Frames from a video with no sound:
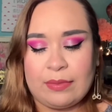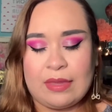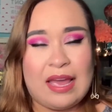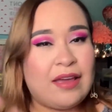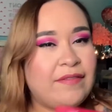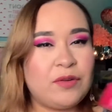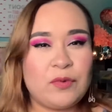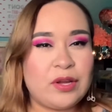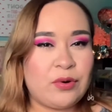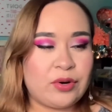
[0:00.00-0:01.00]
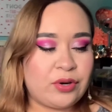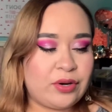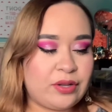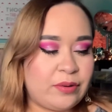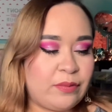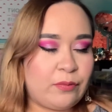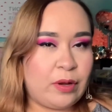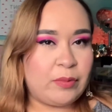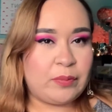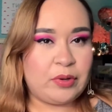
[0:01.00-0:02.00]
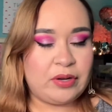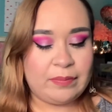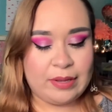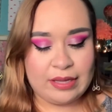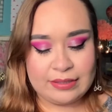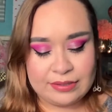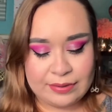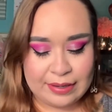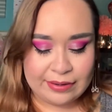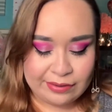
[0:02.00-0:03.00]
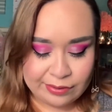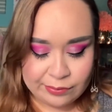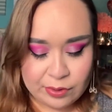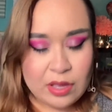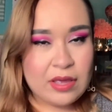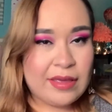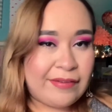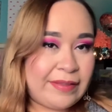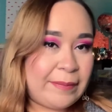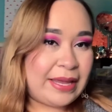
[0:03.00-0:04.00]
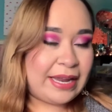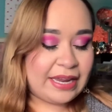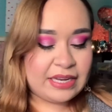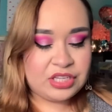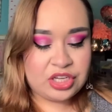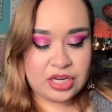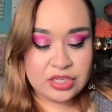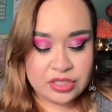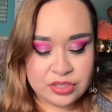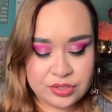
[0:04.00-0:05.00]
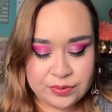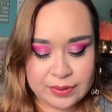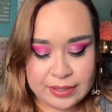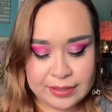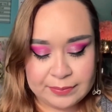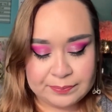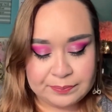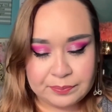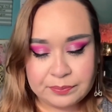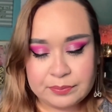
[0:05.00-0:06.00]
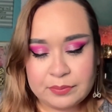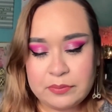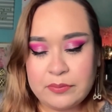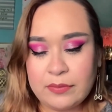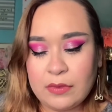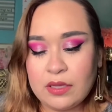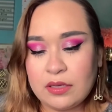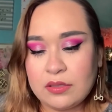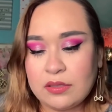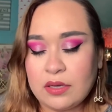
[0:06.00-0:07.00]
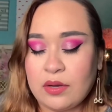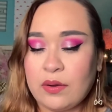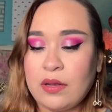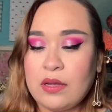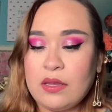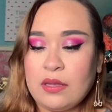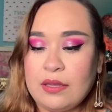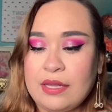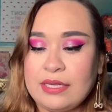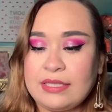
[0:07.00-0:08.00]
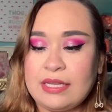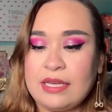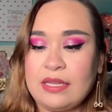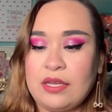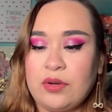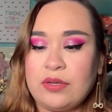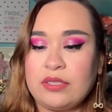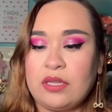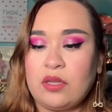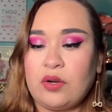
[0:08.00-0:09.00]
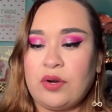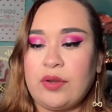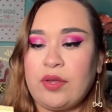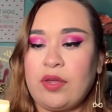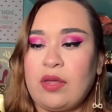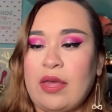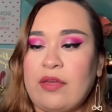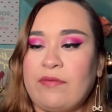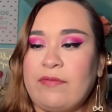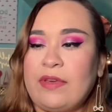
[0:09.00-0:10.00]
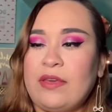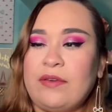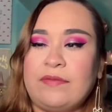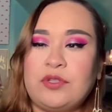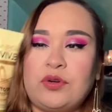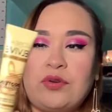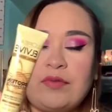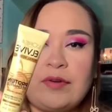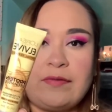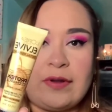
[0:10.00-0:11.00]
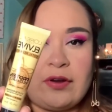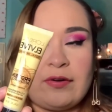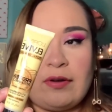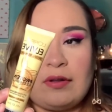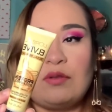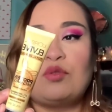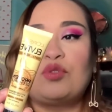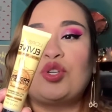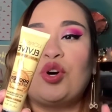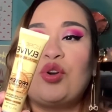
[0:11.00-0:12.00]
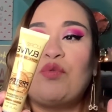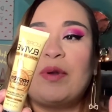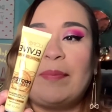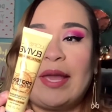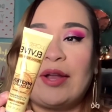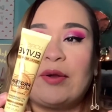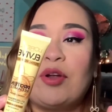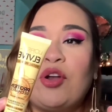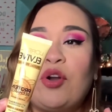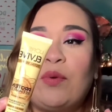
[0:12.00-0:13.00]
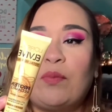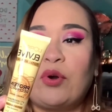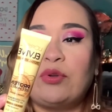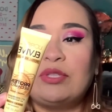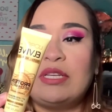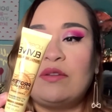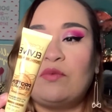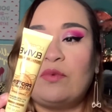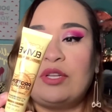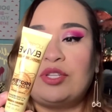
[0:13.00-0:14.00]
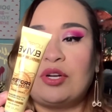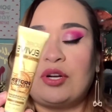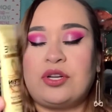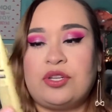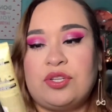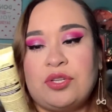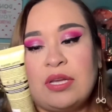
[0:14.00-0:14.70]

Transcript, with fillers: I haven't reordered the Walmart beauty box, so I don't know if they made any changes to it. So the next thing in here is the L'Oreal Elvive Total Repair, Total Repair Protein Recharge.